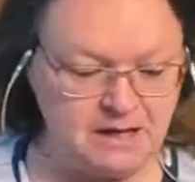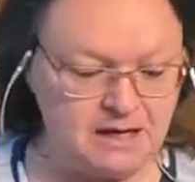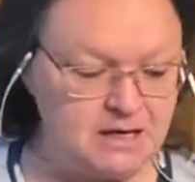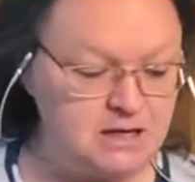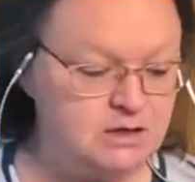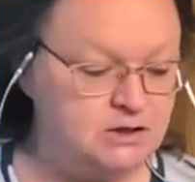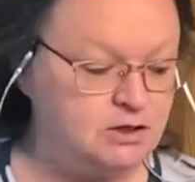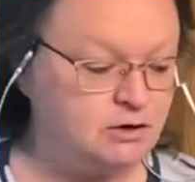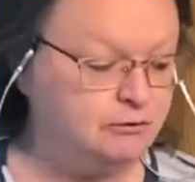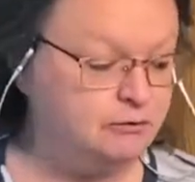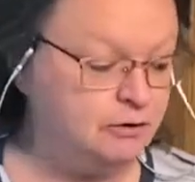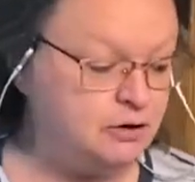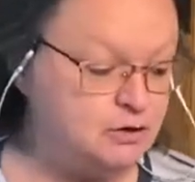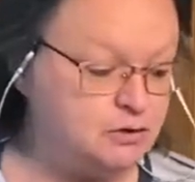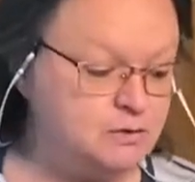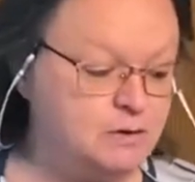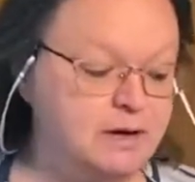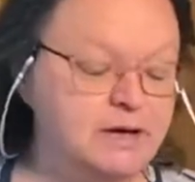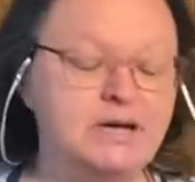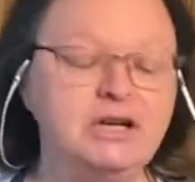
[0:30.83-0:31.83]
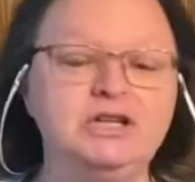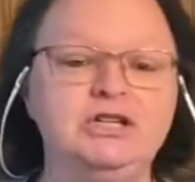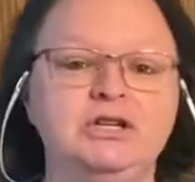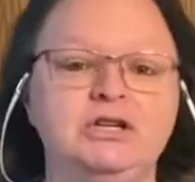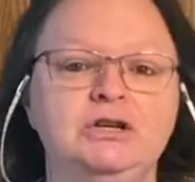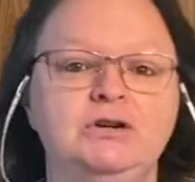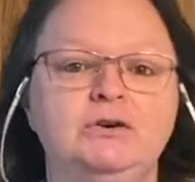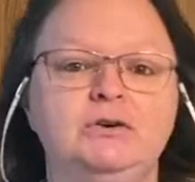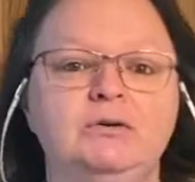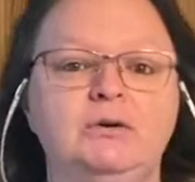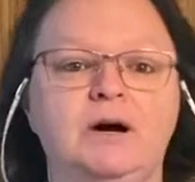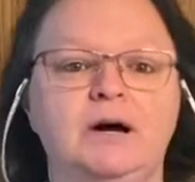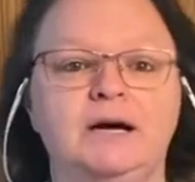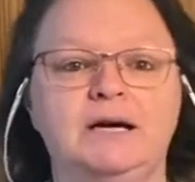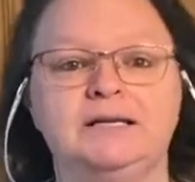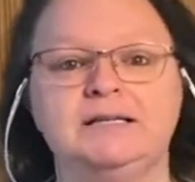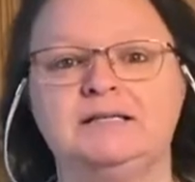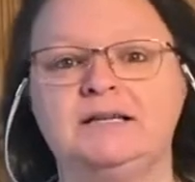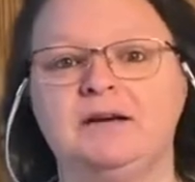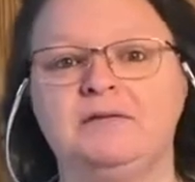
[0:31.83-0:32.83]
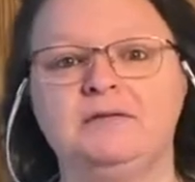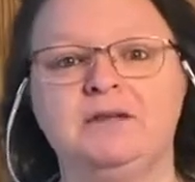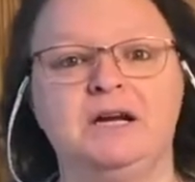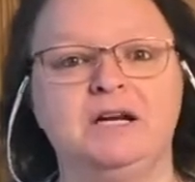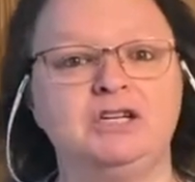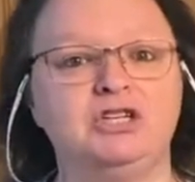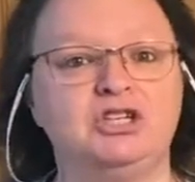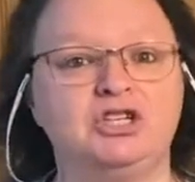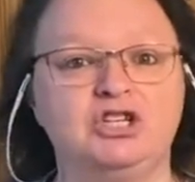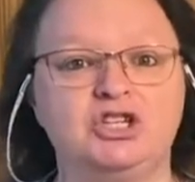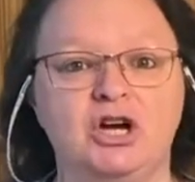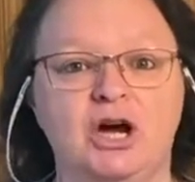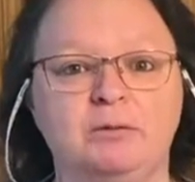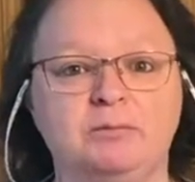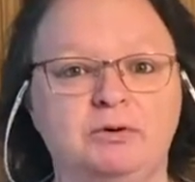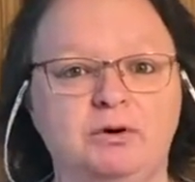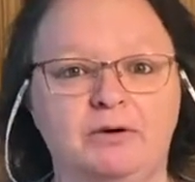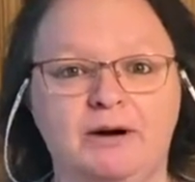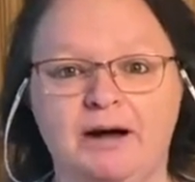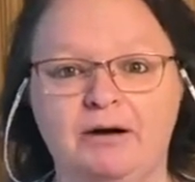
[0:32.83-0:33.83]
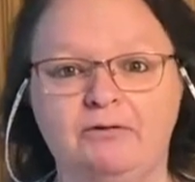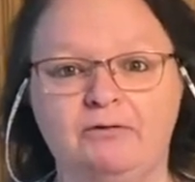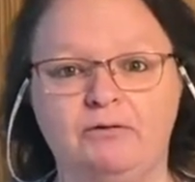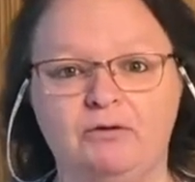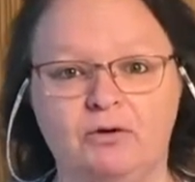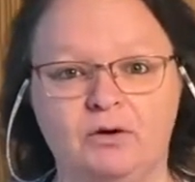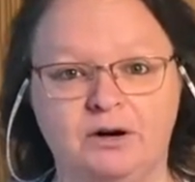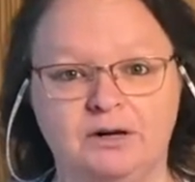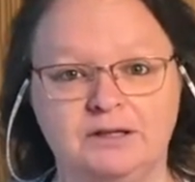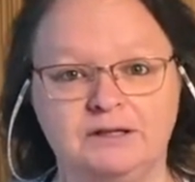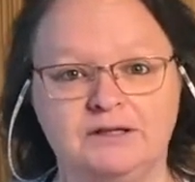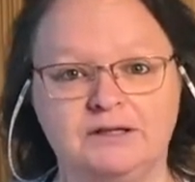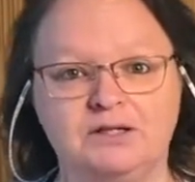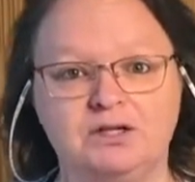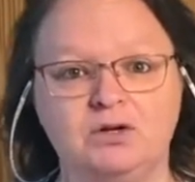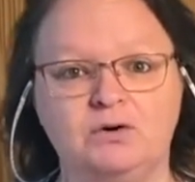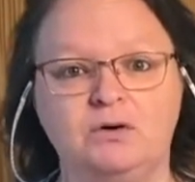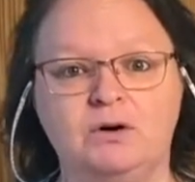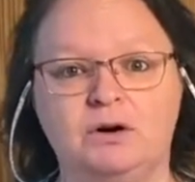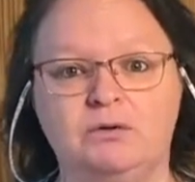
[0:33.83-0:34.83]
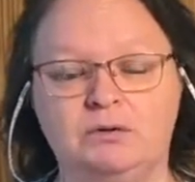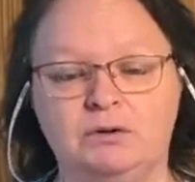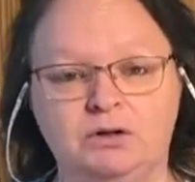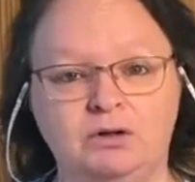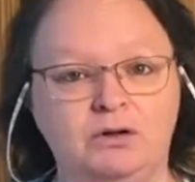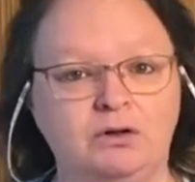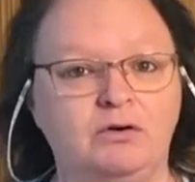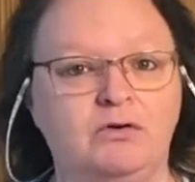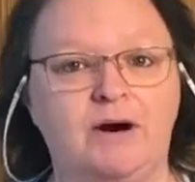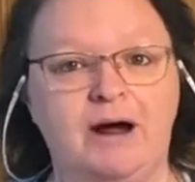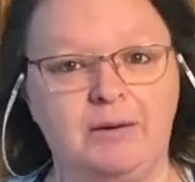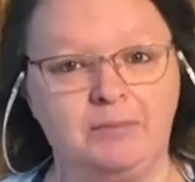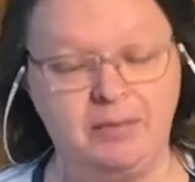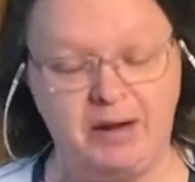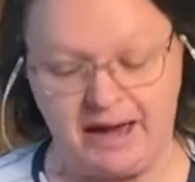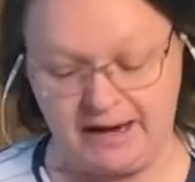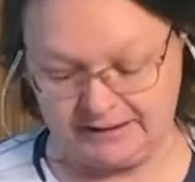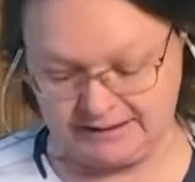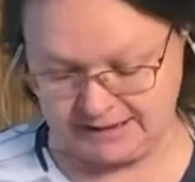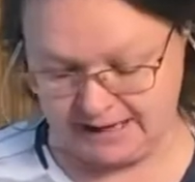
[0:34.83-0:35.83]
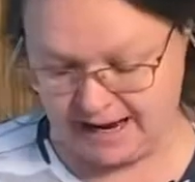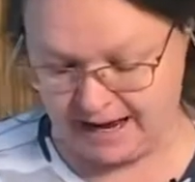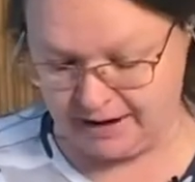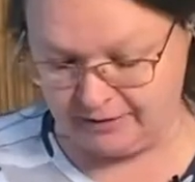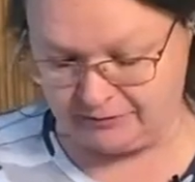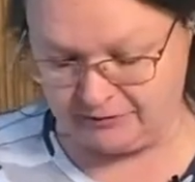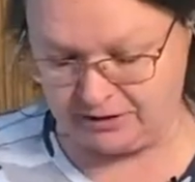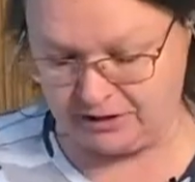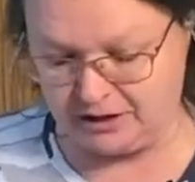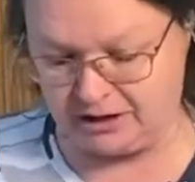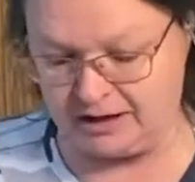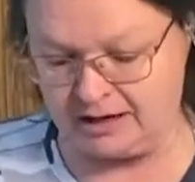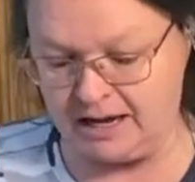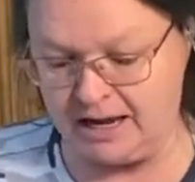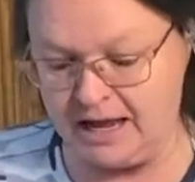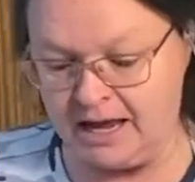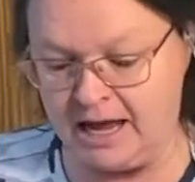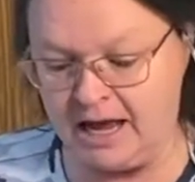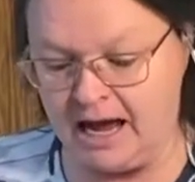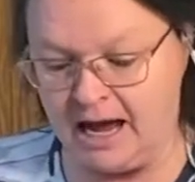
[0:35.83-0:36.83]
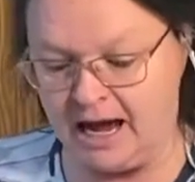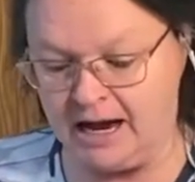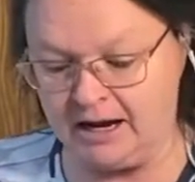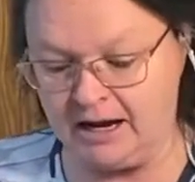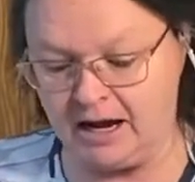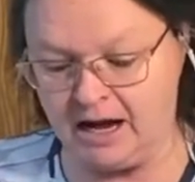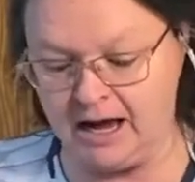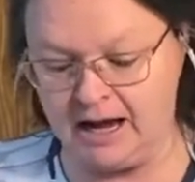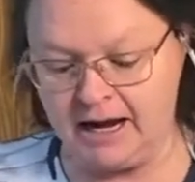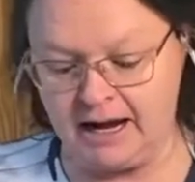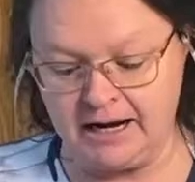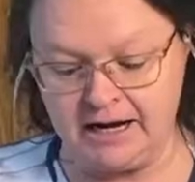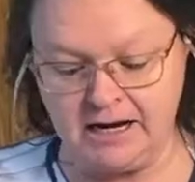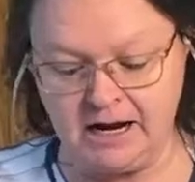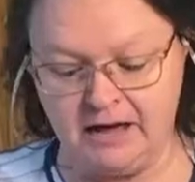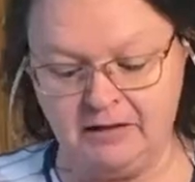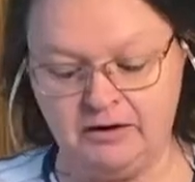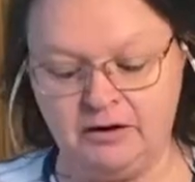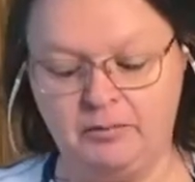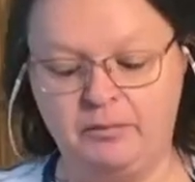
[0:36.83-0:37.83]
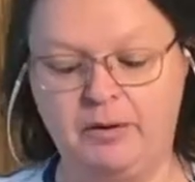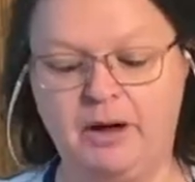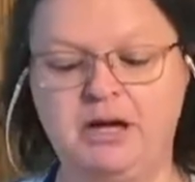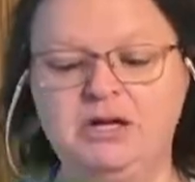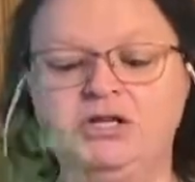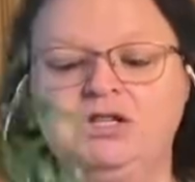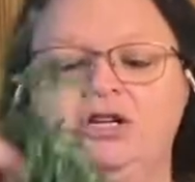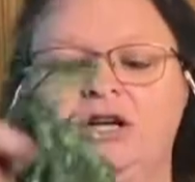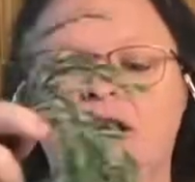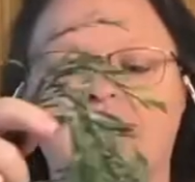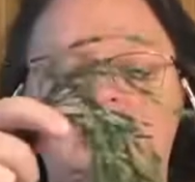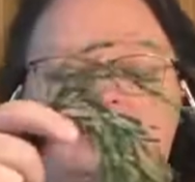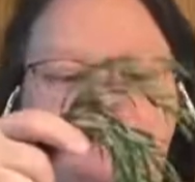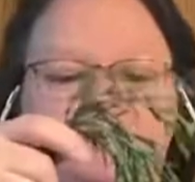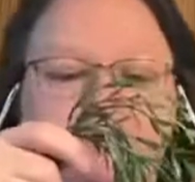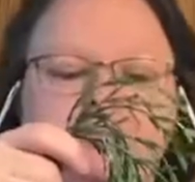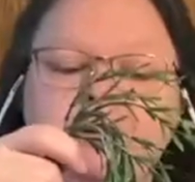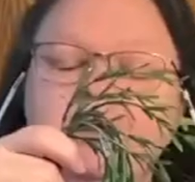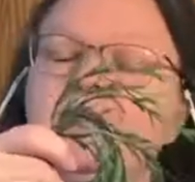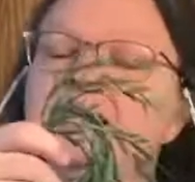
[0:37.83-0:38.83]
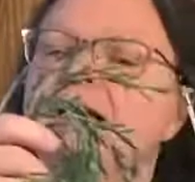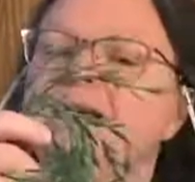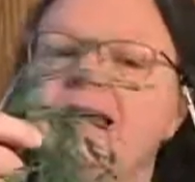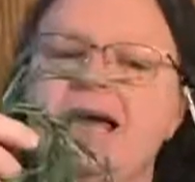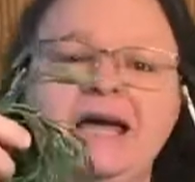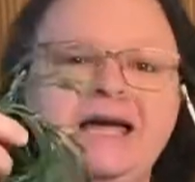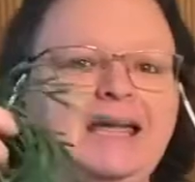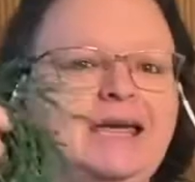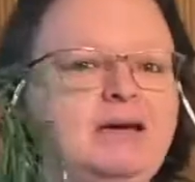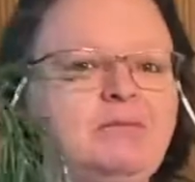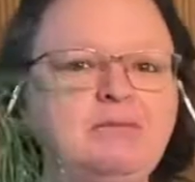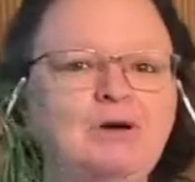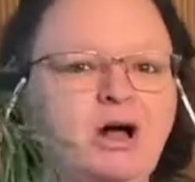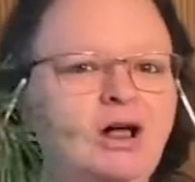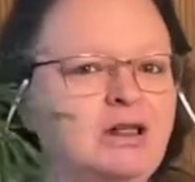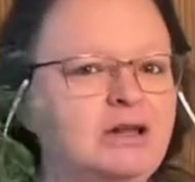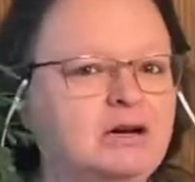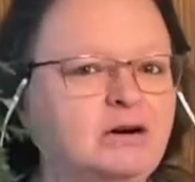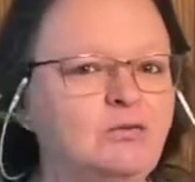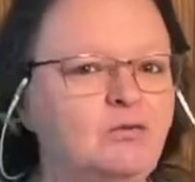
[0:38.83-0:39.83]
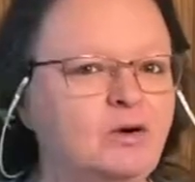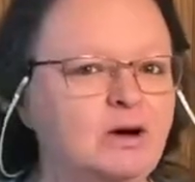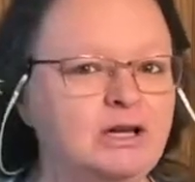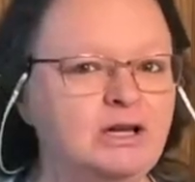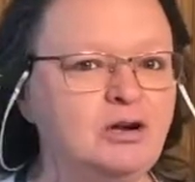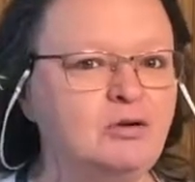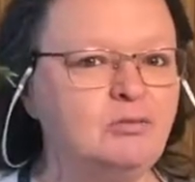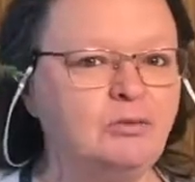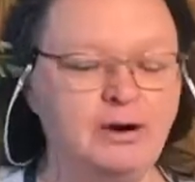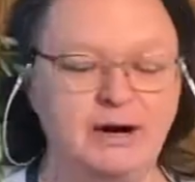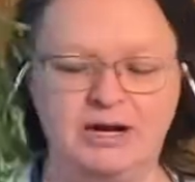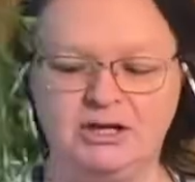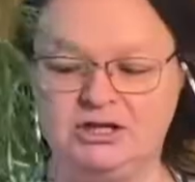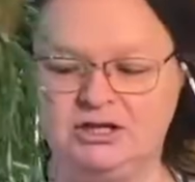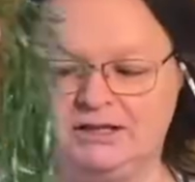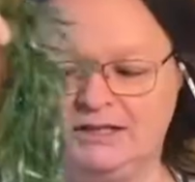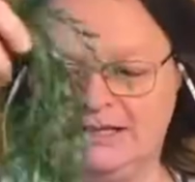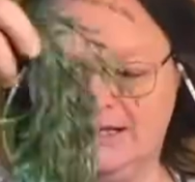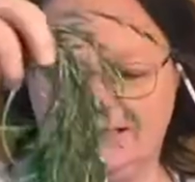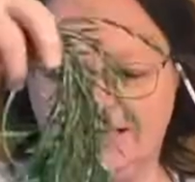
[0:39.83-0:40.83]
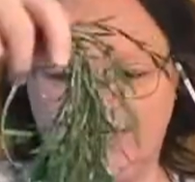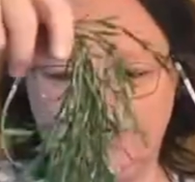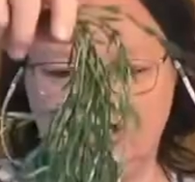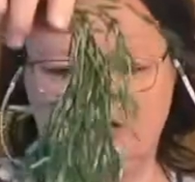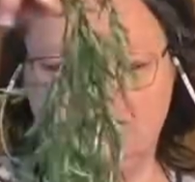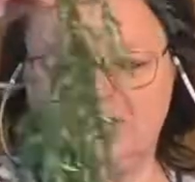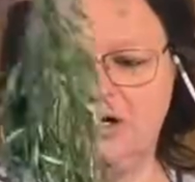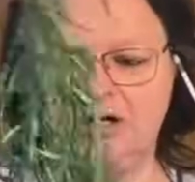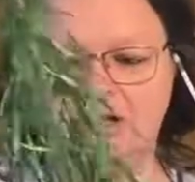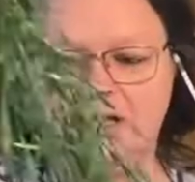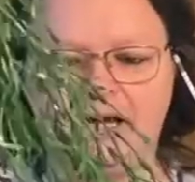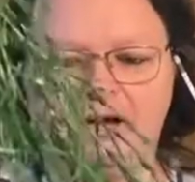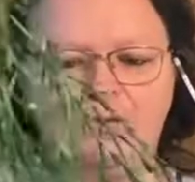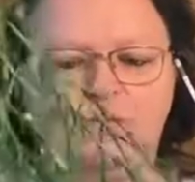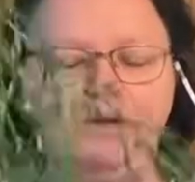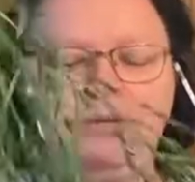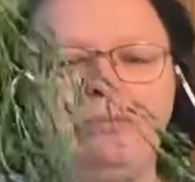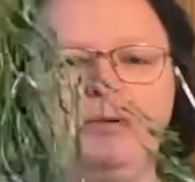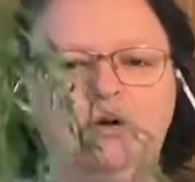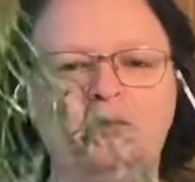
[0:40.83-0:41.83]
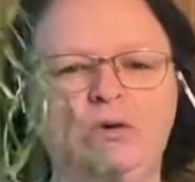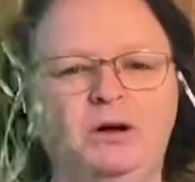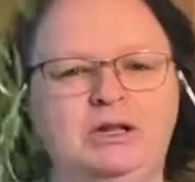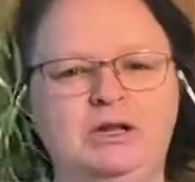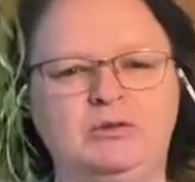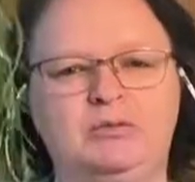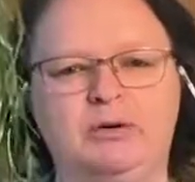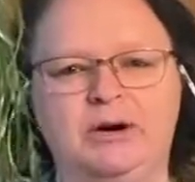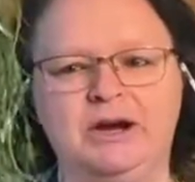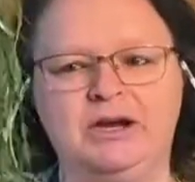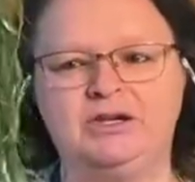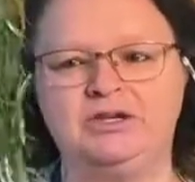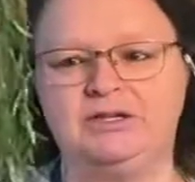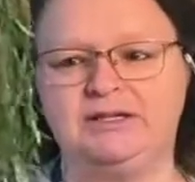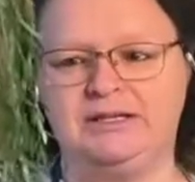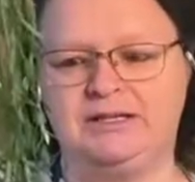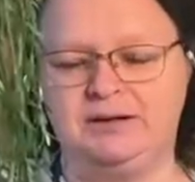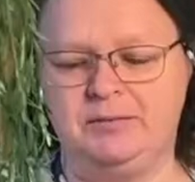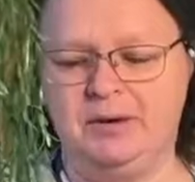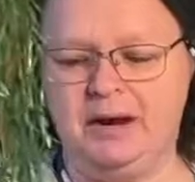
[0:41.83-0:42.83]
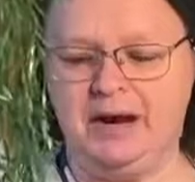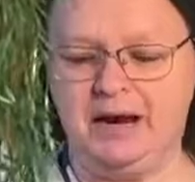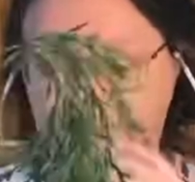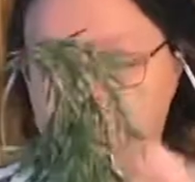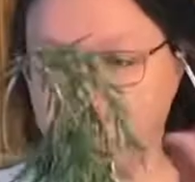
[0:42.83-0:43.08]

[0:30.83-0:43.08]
So first we're going to do uh, stuff that I just shopped around for in the store. We'll do the grab bags after. I got another bunch of, I'm going to, I keep calling them willow branches because they just look like weeping willow branches to me.